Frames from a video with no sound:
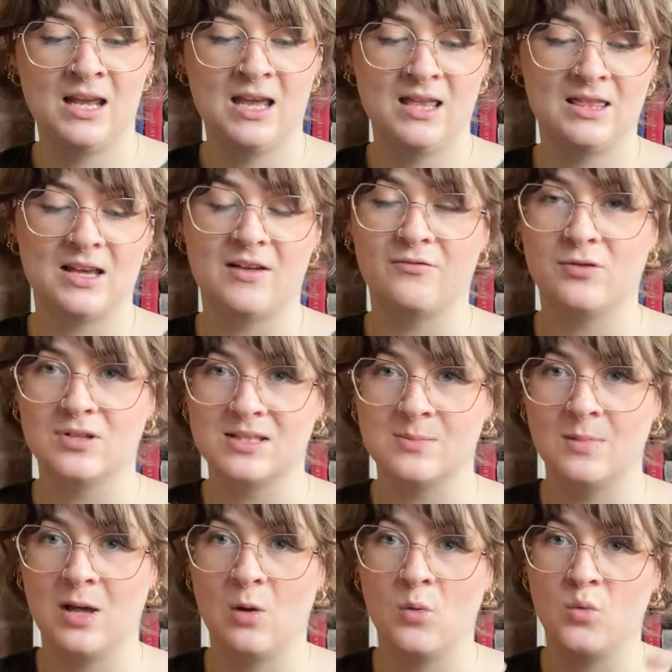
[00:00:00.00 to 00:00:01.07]
that I've got some
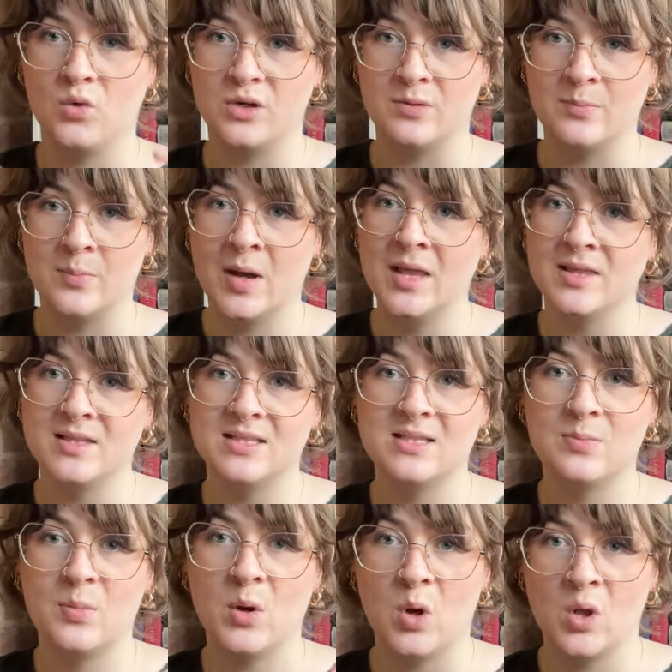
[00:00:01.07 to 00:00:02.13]
little wooden buttons to
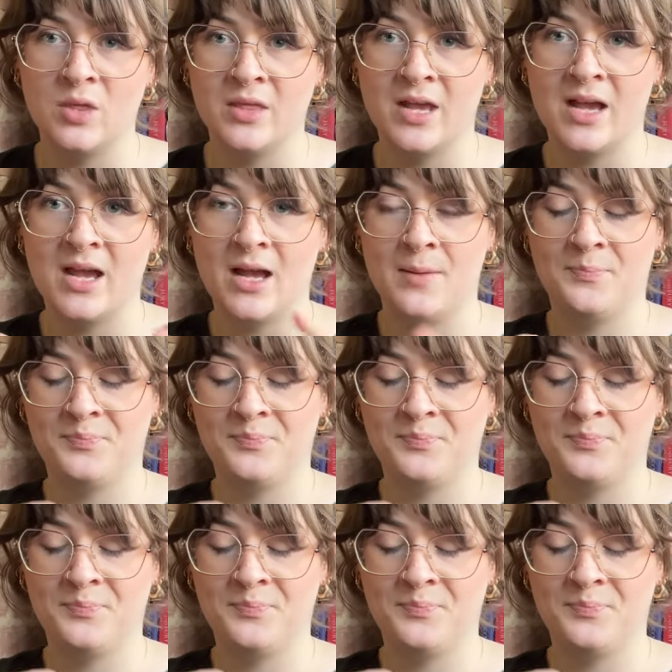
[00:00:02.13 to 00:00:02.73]
put on there.